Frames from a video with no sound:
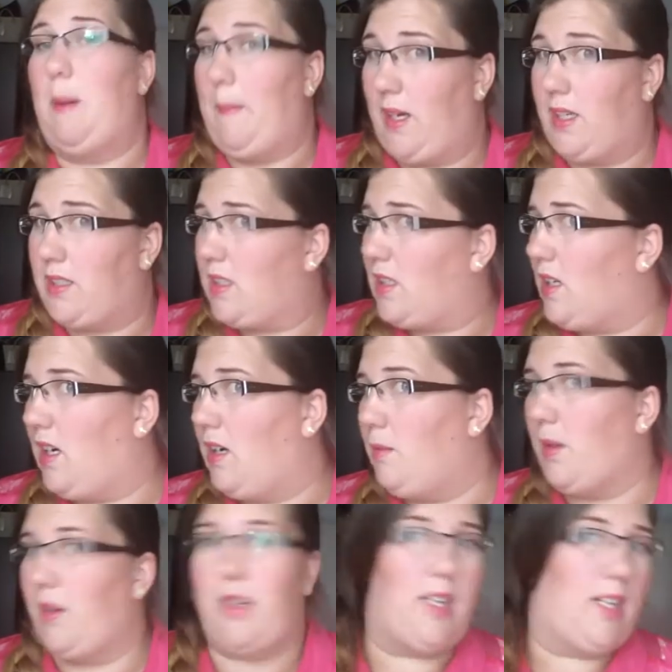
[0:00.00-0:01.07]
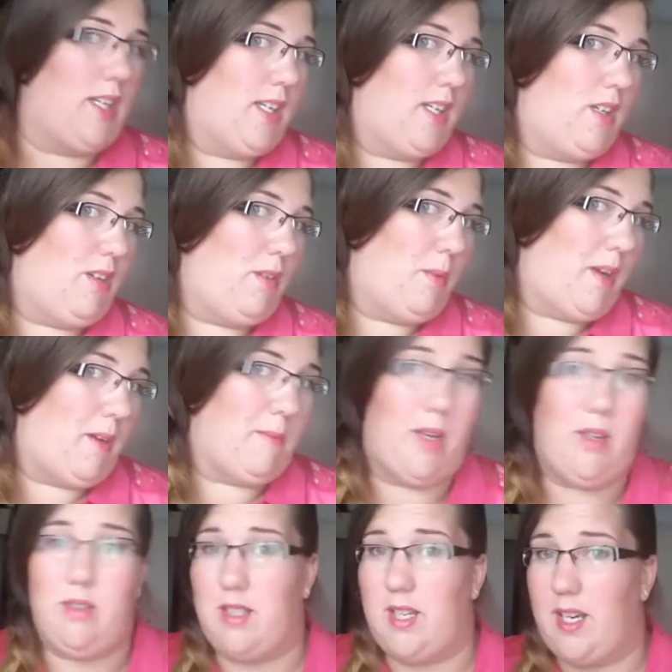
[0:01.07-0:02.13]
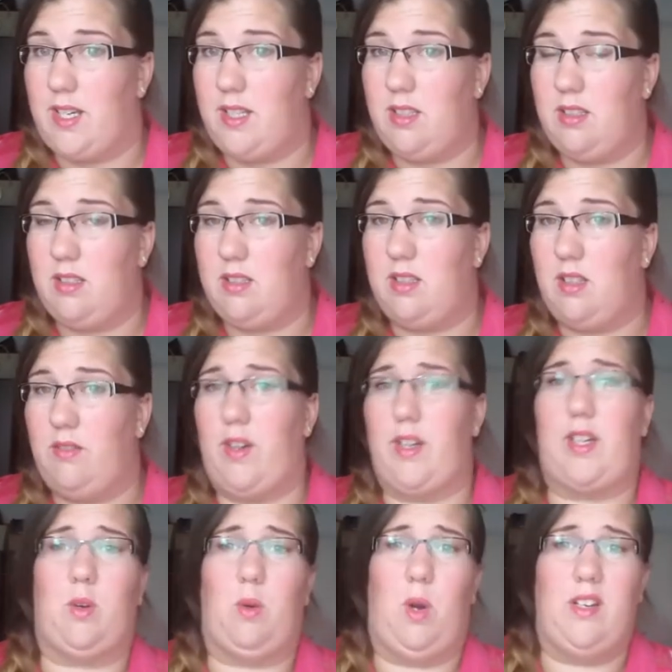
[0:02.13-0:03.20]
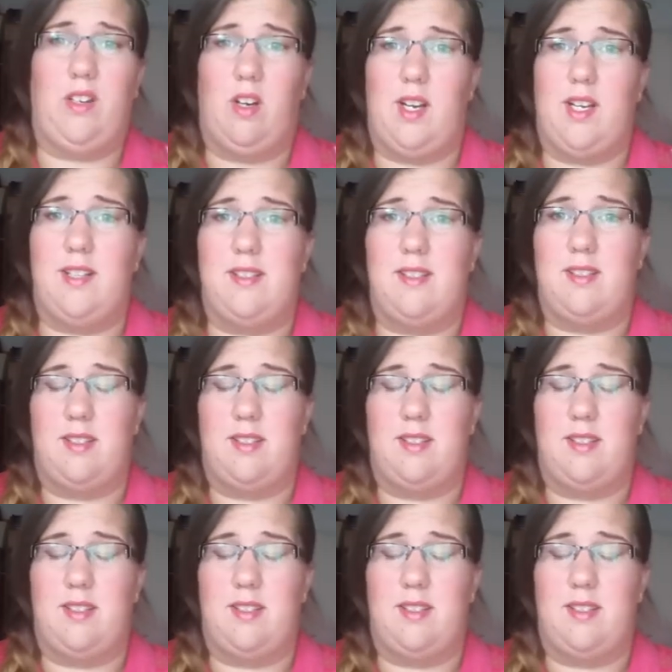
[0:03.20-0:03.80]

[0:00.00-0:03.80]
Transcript: But I'm wearing it now. I wear it most days. I find it quite nice.